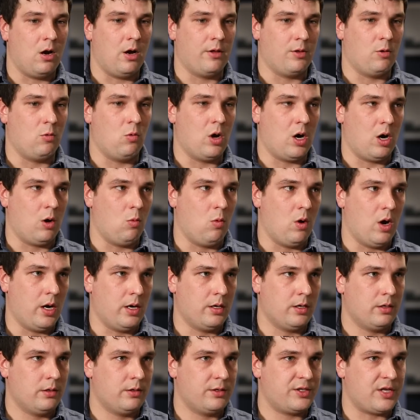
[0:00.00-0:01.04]
the
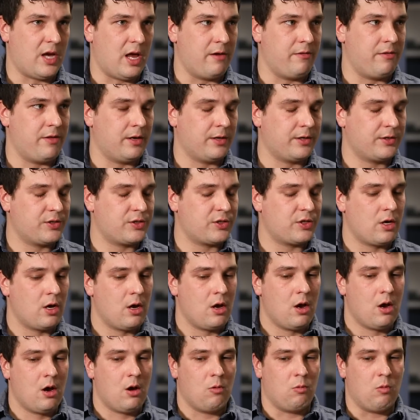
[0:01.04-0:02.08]
one-on-one side of things
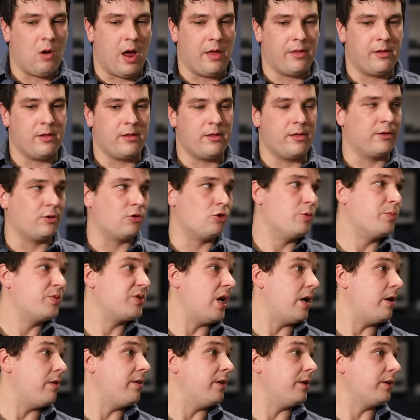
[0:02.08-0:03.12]
rather than the group
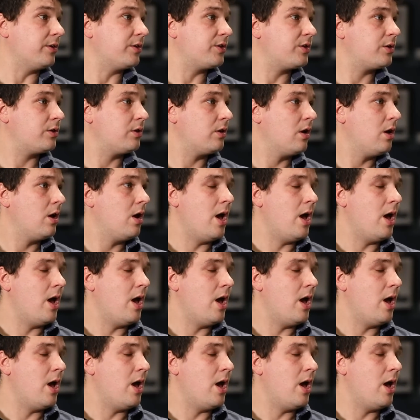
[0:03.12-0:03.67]
side of things.